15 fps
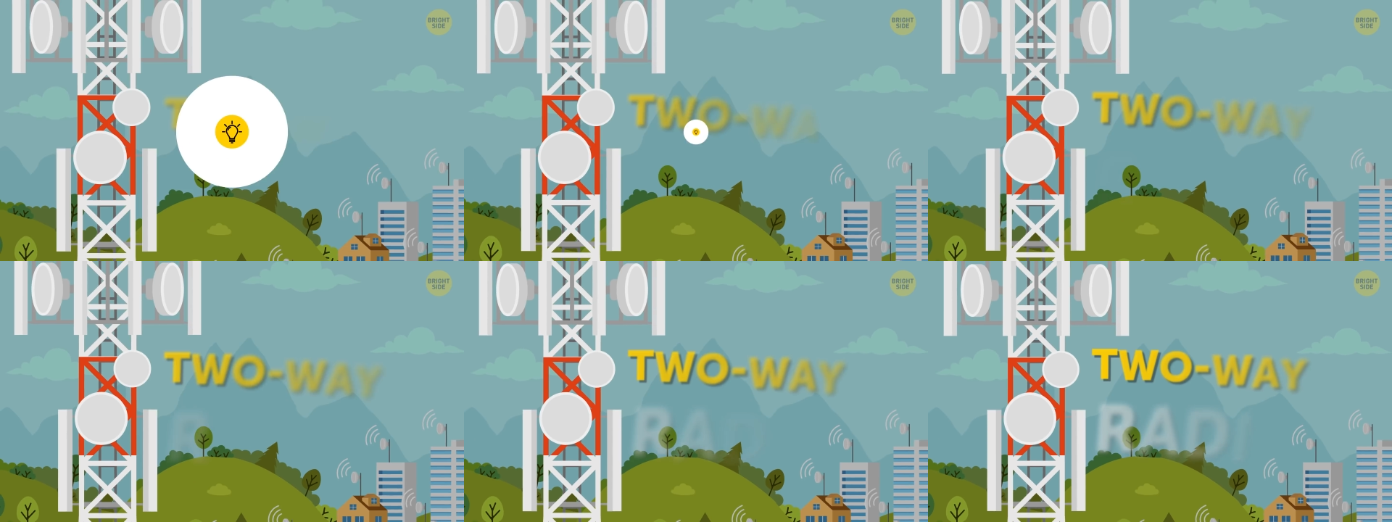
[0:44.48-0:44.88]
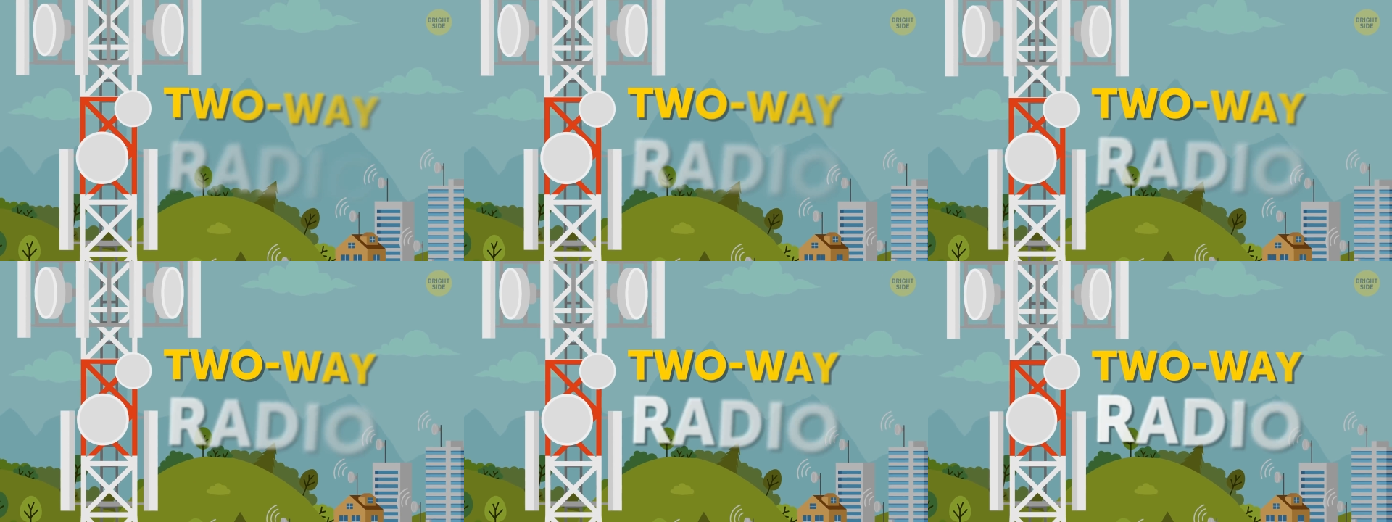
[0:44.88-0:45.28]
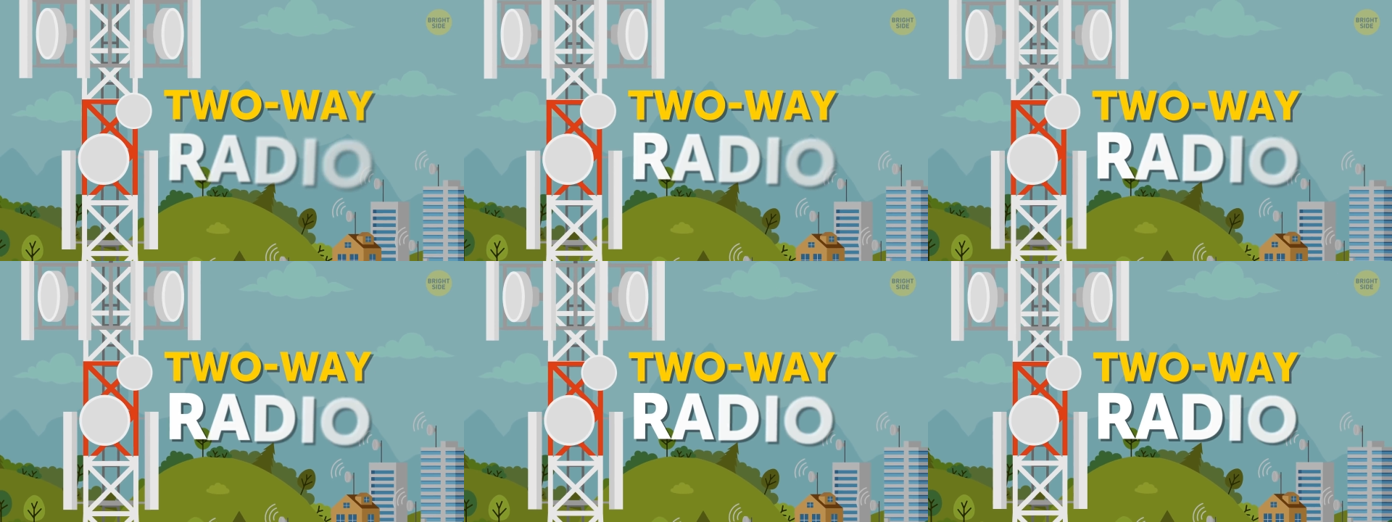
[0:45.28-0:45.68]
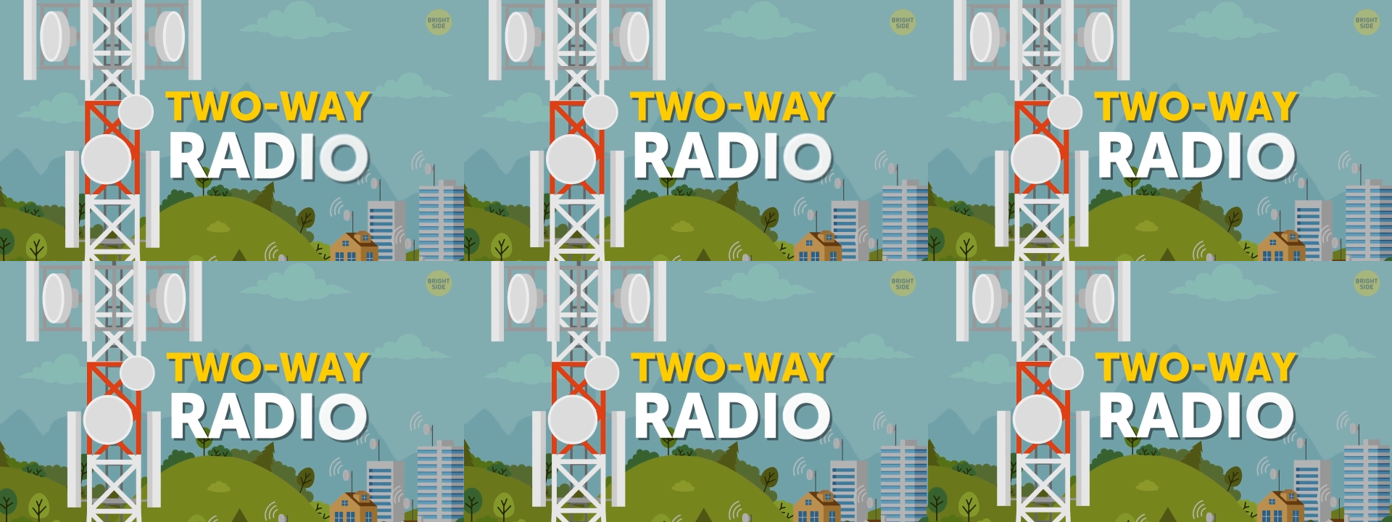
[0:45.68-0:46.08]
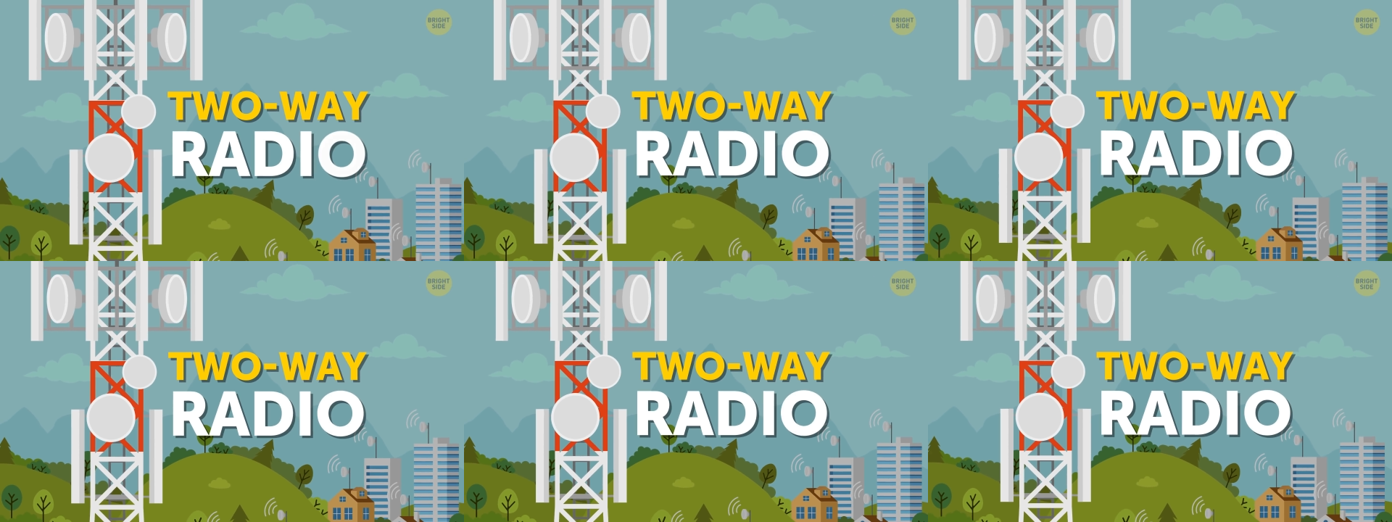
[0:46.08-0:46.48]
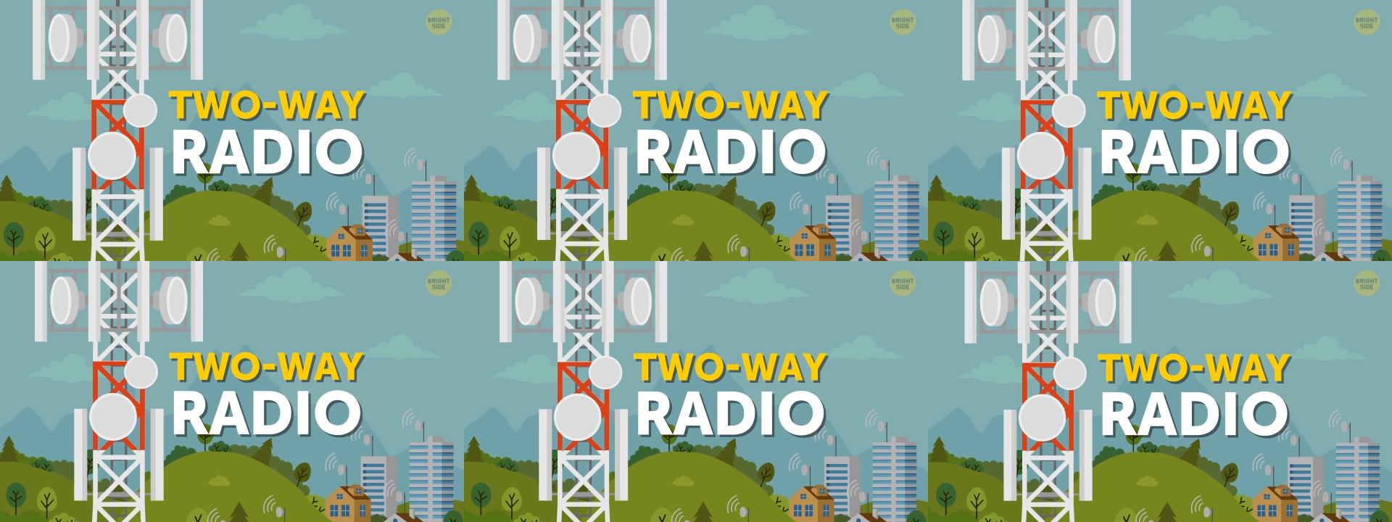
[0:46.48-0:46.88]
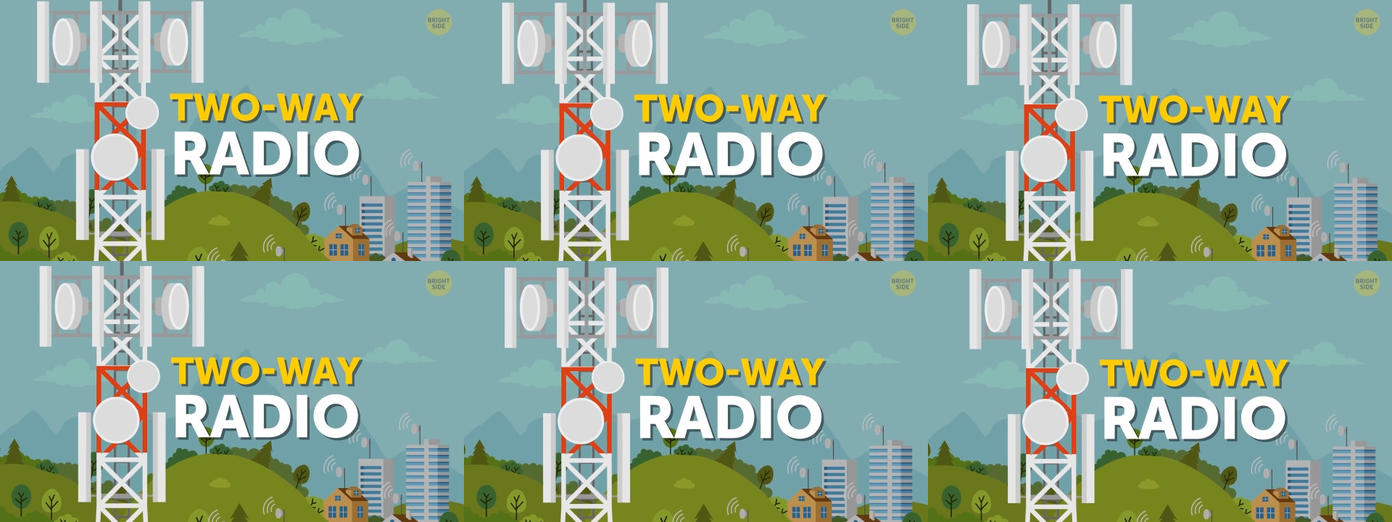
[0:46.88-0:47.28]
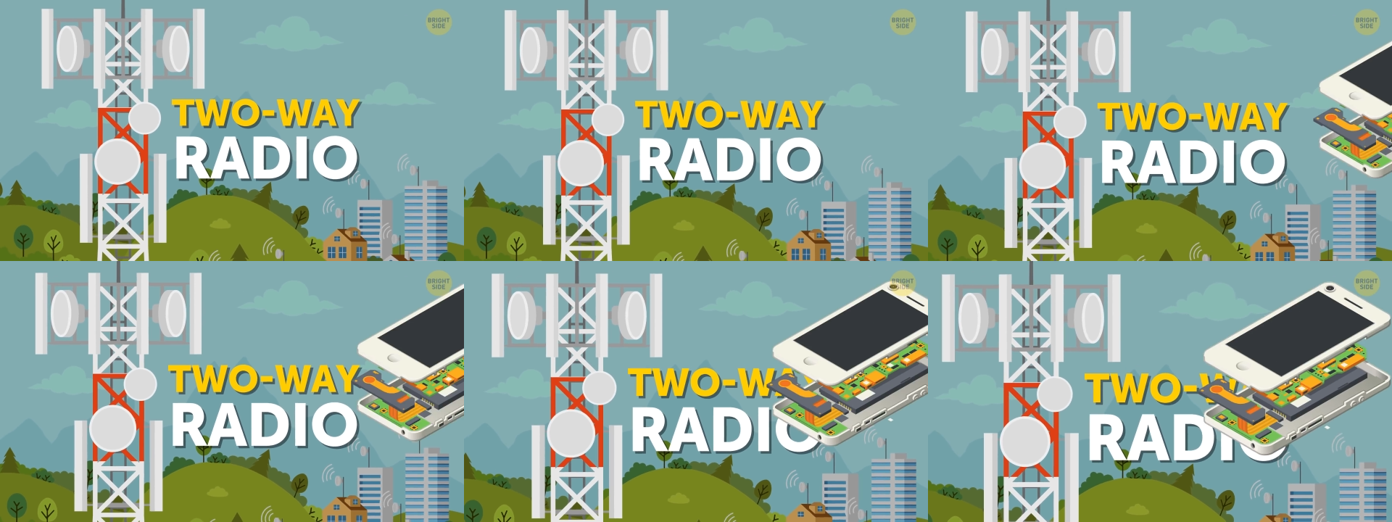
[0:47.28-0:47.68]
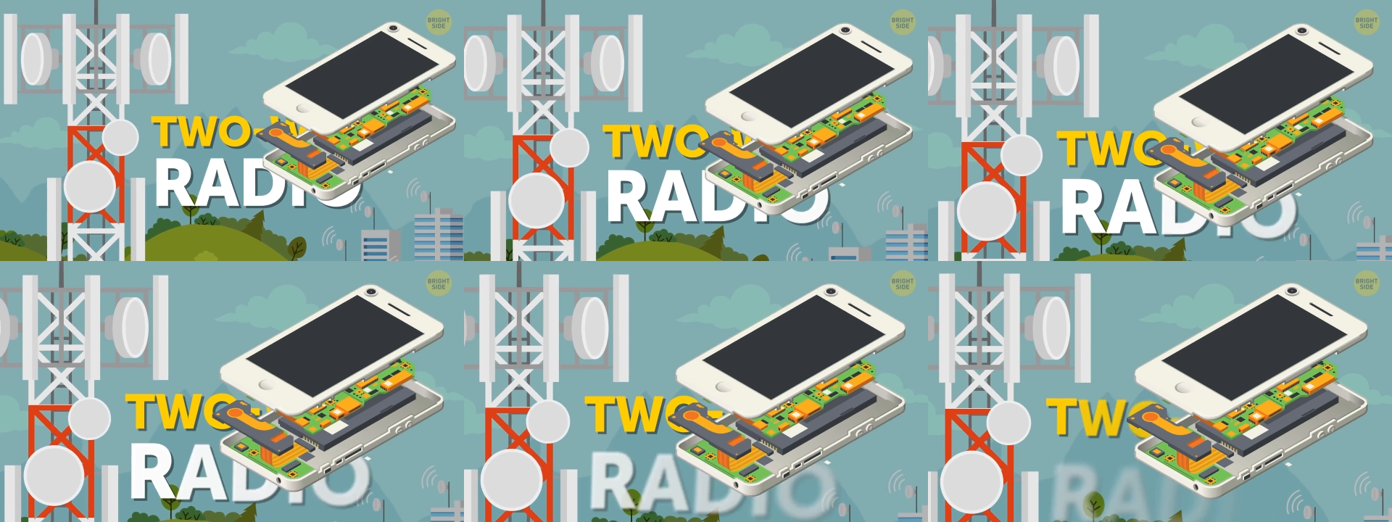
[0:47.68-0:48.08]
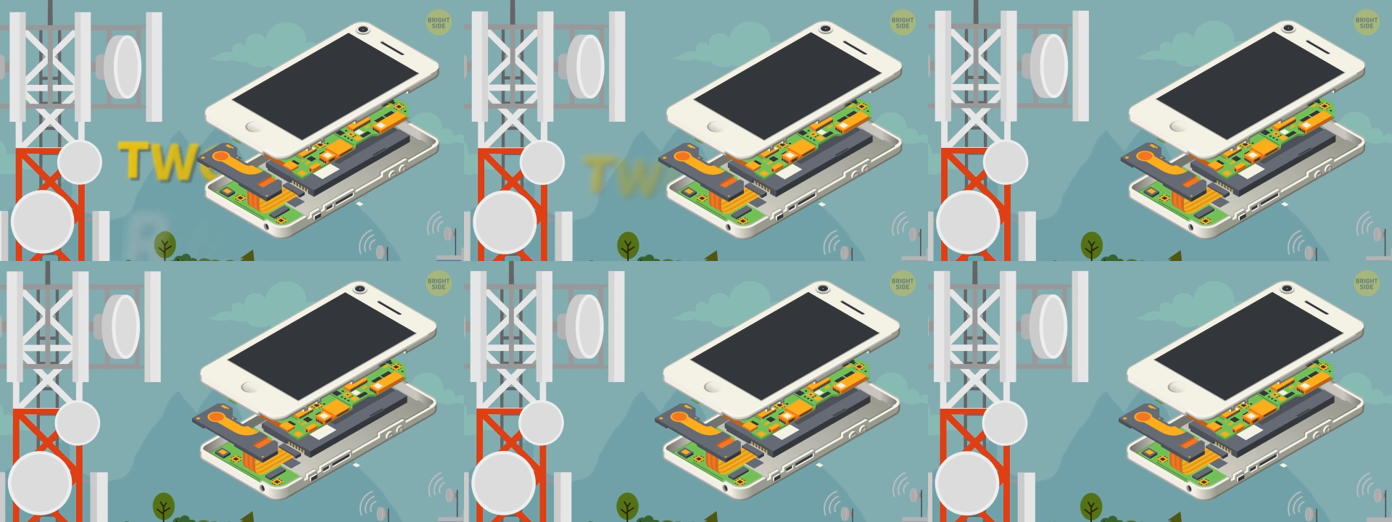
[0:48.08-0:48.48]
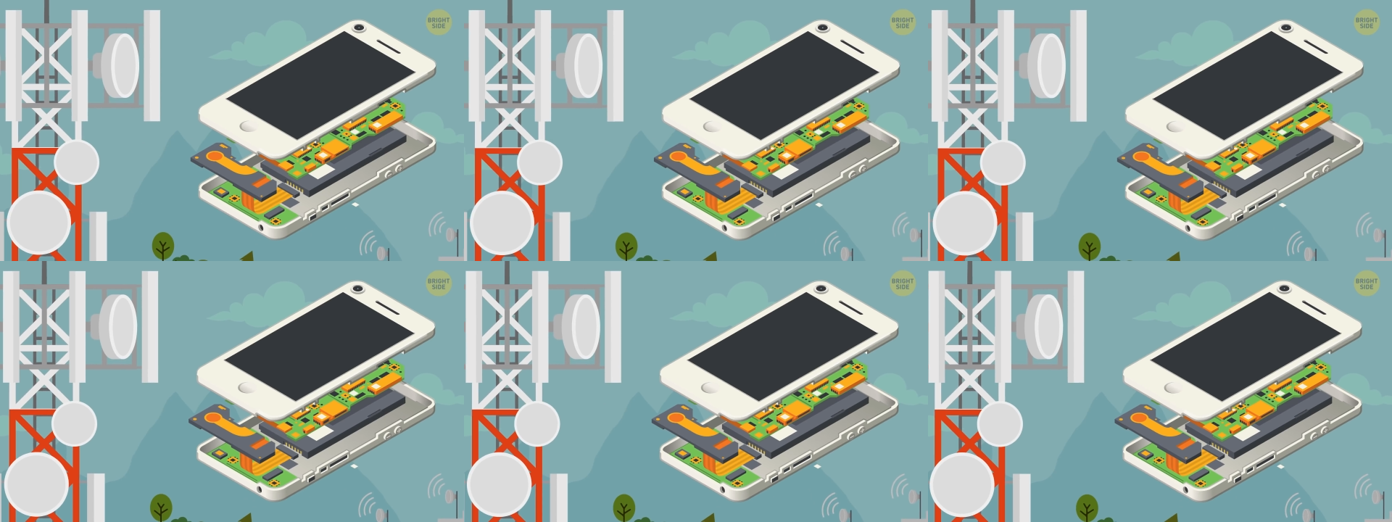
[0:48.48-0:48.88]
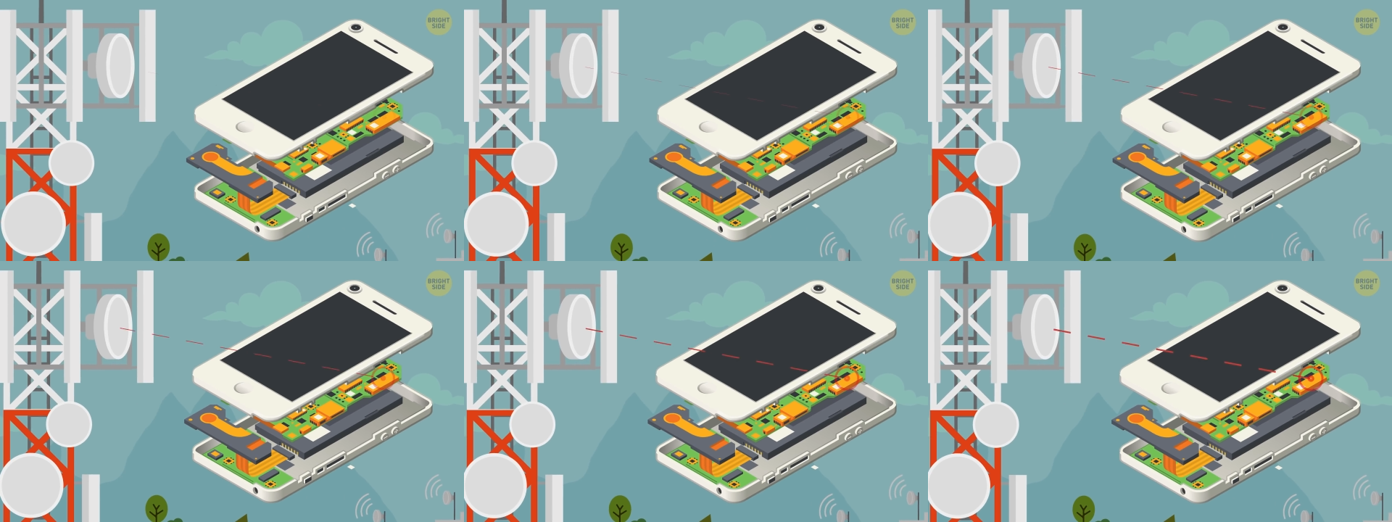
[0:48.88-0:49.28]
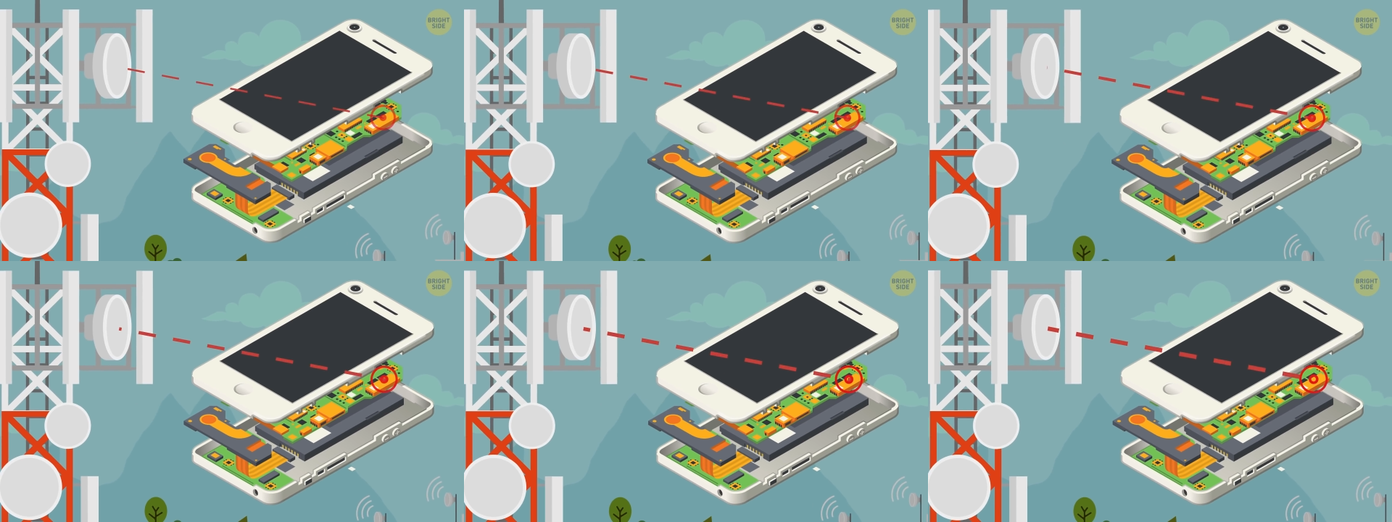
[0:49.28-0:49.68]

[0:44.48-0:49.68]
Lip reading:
No face is visible, so there are no lips to read.